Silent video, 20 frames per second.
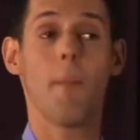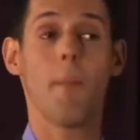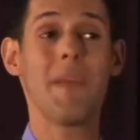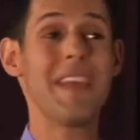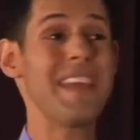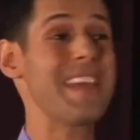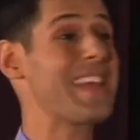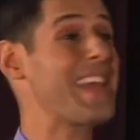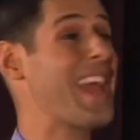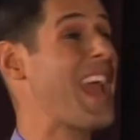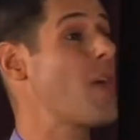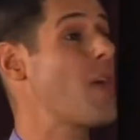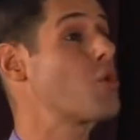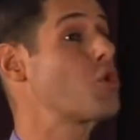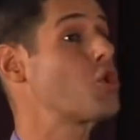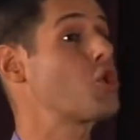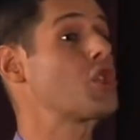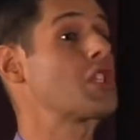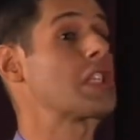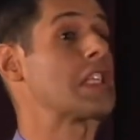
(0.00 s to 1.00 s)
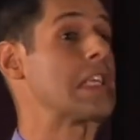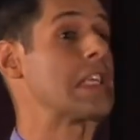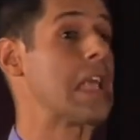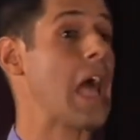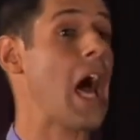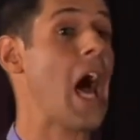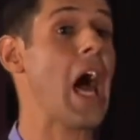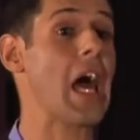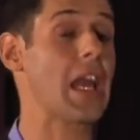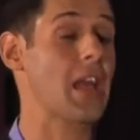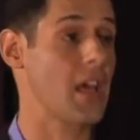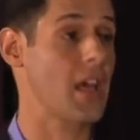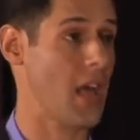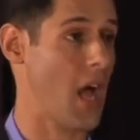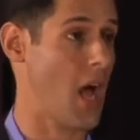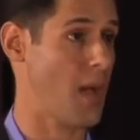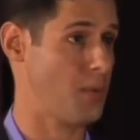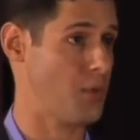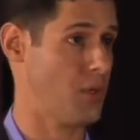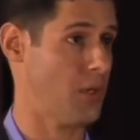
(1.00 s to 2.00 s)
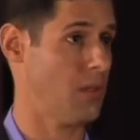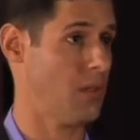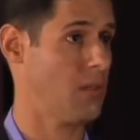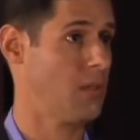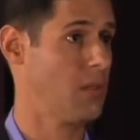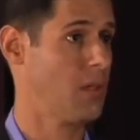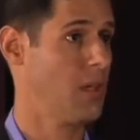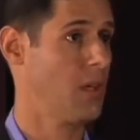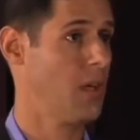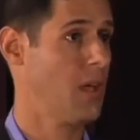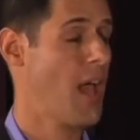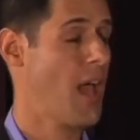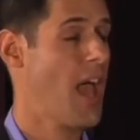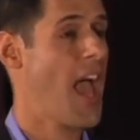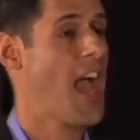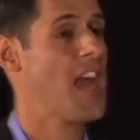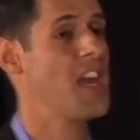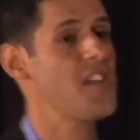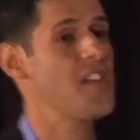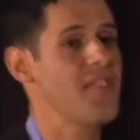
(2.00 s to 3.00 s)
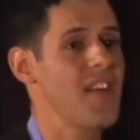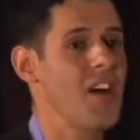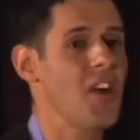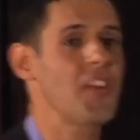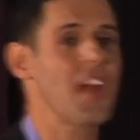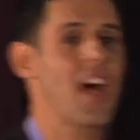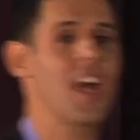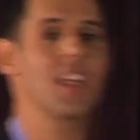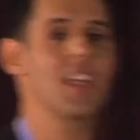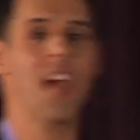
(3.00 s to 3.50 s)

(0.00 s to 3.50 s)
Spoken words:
being gay was just not an option. And he felt a